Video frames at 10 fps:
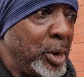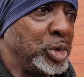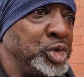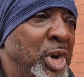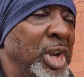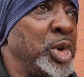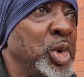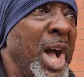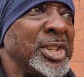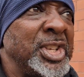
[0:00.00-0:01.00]
He
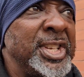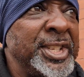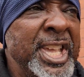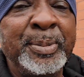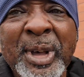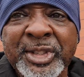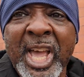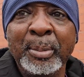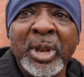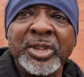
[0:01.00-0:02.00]
actually sneaked past
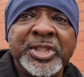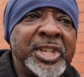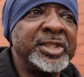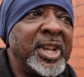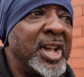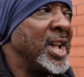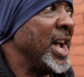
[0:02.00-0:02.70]
the ambulances